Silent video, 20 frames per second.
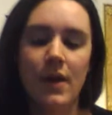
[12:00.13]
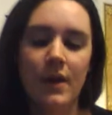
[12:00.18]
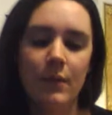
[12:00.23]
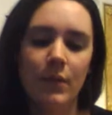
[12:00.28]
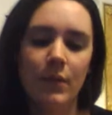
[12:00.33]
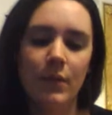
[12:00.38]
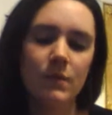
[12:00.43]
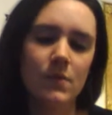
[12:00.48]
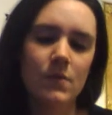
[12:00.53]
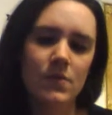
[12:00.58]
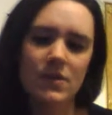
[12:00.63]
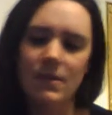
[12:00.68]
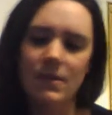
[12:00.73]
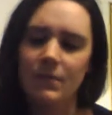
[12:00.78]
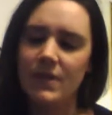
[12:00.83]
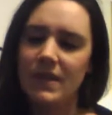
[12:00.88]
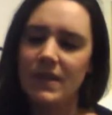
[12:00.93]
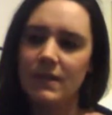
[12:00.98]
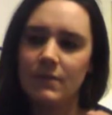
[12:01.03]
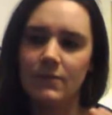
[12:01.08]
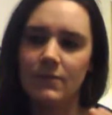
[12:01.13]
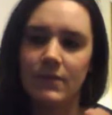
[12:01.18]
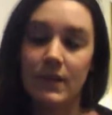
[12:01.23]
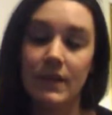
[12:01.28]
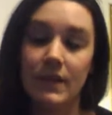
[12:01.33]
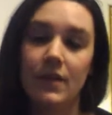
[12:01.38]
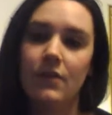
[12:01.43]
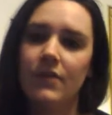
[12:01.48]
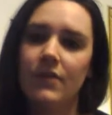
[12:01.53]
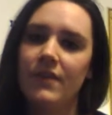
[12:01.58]
where I went through something
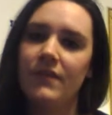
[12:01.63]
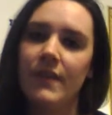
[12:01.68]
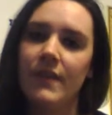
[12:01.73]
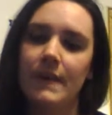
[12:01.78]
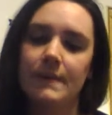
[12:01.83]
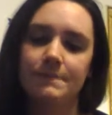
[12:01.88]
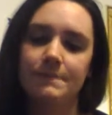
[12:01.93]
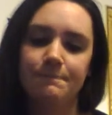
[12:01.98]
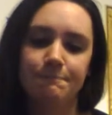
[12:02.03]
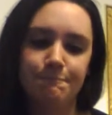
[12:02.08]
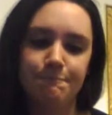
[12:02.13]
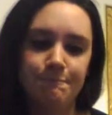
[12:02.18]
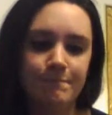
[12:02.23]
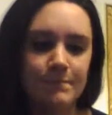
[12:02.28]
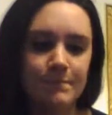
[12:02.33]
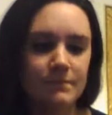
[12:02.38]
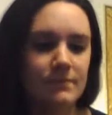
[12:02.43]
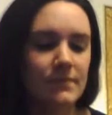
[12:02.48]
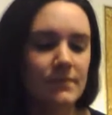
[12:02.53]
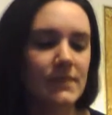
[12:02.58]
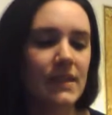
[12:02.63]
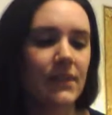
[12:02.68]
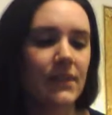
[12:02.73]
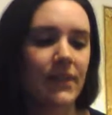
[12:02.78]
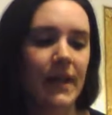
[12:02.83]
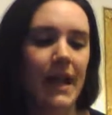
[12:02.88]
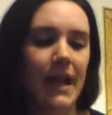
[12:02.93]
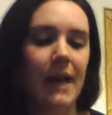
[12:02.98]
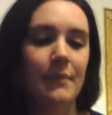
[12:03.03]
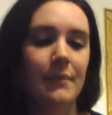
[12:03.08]
really horrific
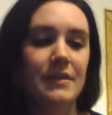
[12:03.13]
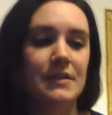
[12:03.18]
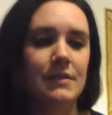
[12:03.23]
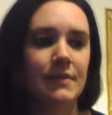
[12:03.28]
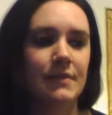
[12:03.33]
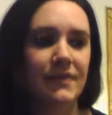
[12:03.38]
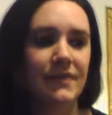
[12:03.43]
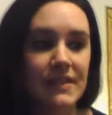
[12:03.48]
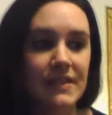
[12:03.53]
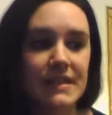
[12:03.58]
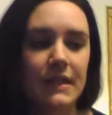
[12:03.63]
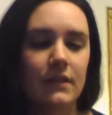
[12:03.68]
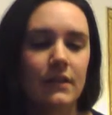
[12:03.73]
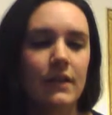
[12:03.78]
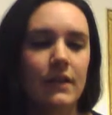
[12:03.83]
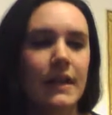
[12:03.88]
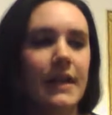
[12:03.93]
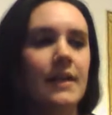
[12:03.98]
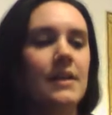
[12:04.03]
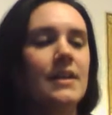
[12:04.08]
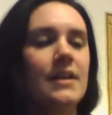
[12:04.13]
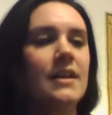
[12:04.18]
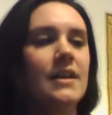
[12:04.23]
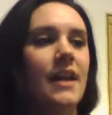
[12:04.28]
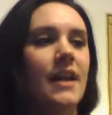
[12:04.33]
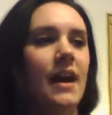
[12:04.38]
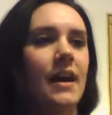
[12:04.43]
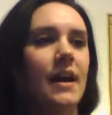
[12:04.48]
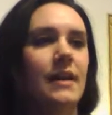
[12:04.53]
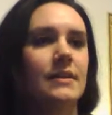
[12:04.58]
that happened to me physically,
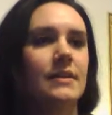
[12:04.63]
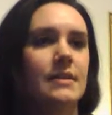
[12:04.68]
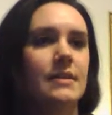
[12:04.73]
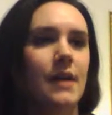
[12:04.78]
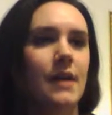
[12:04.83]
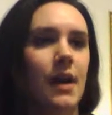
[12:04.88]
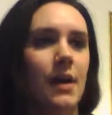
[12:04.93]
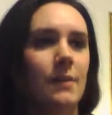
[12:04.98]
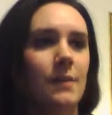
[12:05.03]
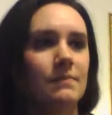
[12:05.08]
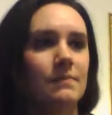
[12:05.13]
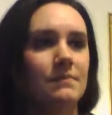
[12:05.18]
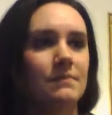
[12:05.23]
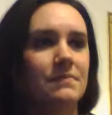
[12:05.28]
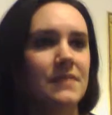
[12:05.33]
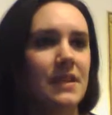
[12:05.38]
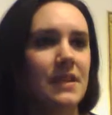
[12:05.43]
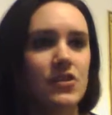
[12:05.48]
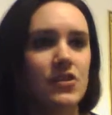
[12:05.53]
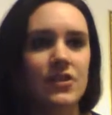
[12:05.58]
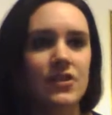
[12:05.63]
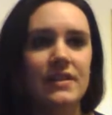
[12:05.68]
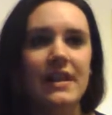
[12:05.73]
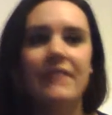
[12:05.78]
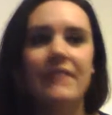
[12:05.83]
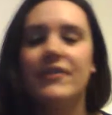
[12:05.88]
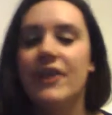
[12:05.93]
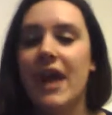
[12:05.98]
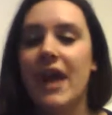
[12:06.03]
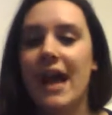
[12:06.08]
and um, that should
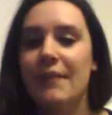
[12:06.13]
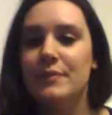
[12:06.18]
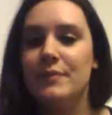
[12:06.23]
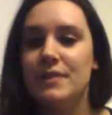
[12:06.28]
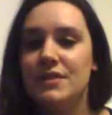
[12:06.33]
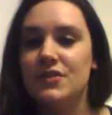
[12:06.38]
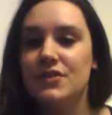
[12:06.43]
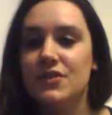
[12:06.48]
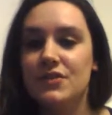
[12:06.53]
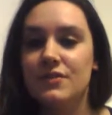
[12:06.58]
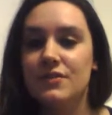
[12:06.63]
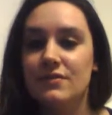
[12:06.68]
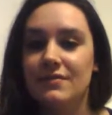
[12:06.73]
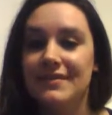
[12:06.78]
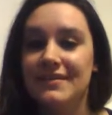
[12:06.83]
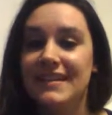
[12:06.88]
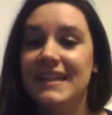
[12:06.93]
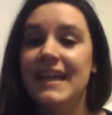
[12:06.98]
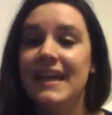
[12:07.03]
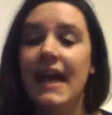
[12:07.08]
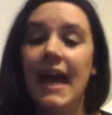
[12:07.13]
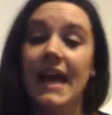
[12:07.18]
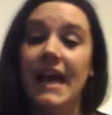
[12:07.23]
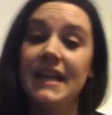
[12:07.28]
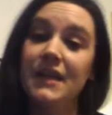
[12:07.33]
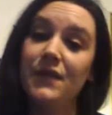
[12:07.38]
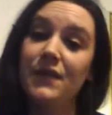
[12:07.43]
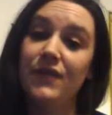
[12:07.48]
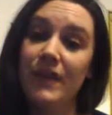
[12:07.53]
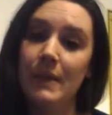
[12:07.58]
never happen to
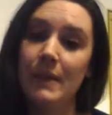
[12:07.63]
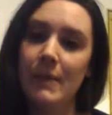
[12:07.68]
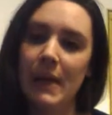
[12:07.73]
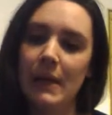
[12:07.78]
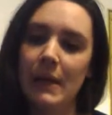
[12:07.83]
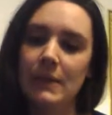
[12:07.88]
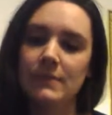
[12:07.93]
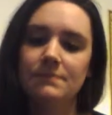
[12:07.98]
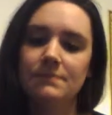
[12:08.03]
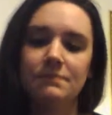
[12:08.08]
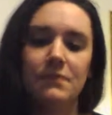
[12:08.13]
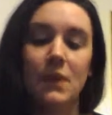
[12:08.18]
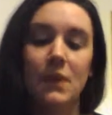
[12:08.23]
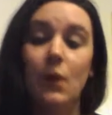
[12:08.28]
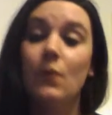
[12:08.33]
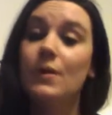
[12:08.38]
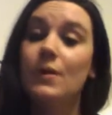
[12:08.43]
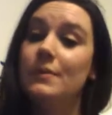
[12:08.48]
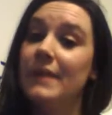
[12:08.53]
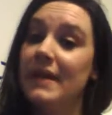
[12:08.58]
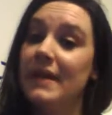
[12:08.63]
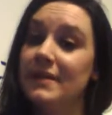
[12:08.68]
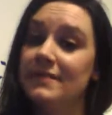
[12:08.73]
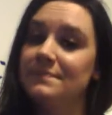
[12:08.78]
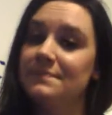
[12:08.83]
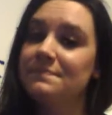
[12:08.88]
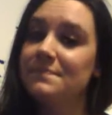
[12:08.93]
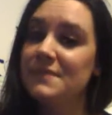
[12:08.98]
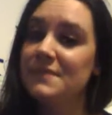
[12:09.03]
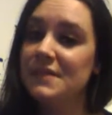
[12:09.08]
any female or
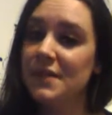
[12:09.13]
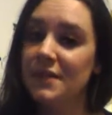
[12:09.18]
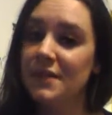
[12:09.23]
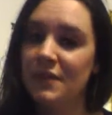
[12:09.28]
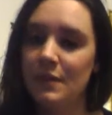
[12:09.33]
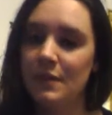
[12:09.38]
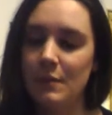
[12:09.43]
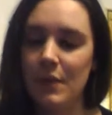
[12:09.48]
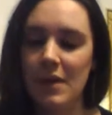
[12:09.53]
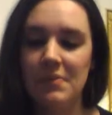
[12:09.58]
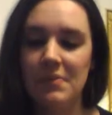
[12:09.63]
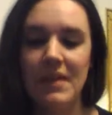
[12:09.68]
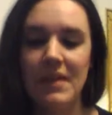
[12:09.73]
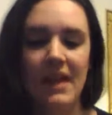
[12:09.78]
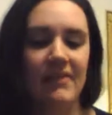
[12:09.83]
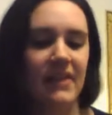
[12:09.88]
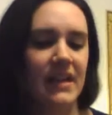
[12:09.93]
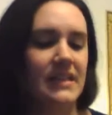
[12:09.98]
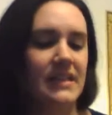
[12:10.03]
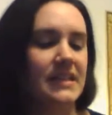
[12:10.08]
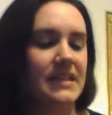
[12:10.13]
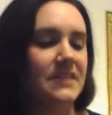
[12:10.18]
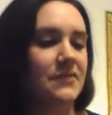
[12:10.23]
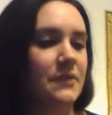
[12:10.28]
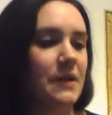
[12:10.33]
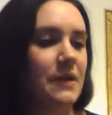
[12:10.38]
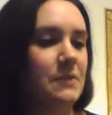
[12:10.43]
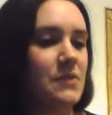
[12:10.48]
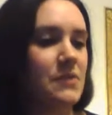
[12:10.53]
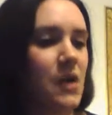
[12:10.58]
male. So you can probably have an idea of
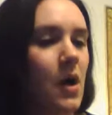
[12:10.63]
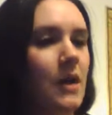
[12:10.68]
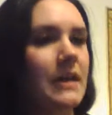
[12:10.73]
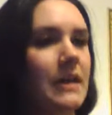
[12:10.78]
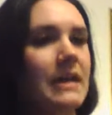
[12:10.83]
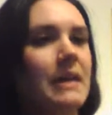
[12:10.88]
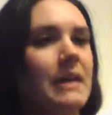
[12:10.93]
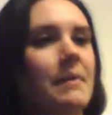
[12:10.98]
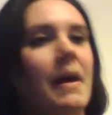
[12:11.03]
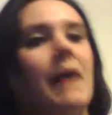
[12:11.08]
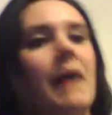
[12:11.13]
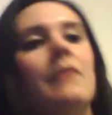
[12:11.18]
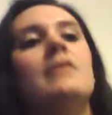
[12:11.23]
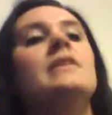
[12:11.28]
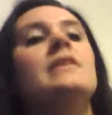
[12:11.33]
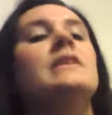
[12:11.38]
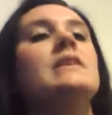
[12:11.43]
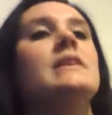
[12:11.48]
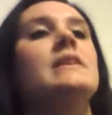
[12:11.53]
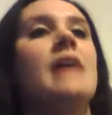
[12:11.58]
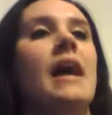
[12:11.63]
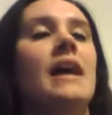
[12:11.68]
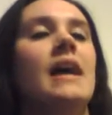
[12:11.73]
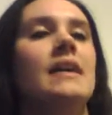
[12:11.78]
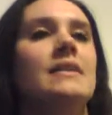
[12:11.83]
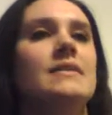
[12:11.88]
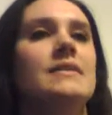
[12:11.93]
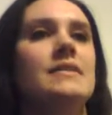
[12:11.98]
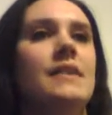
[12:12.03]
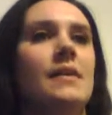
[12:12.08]
what I'm talking about.
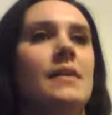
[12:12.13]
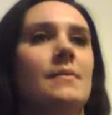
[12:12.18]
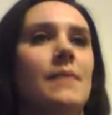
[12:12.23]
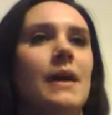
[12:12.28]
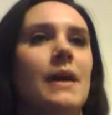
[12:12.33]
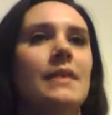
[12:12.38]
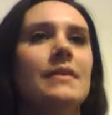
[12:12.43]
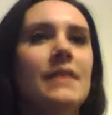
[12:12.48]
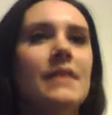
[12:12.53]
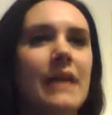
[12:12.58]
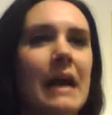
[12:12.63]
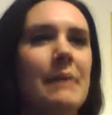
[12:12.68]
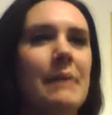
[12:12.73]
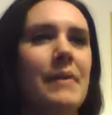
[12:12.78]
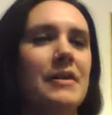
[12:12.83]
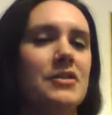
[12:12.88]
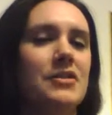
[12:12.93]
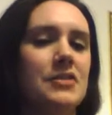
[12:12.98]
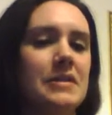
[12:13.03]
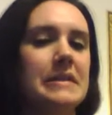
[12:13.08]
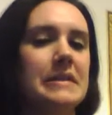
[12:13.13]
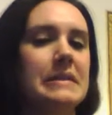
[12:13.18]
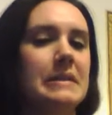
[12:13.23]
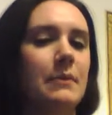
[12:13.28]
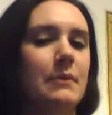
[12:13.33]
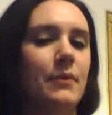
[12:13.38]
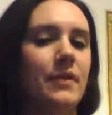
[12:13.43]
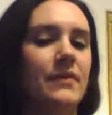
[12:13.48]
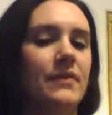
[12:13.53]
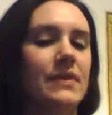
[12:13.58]
And um, I think I mentioned it in
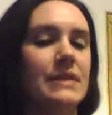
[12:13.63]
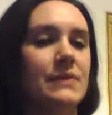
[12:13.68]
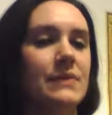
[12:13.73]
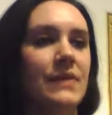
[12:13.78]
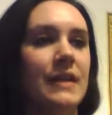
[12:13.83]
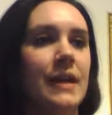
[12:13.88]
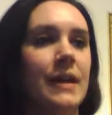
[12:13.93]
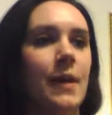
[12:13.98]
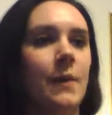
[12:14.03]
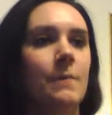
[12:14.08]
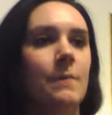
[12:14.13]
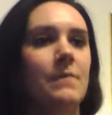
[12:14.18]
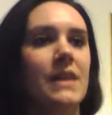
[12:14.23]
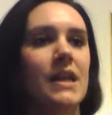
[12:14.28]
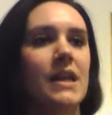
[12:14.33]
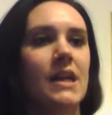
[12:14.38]
the previous video.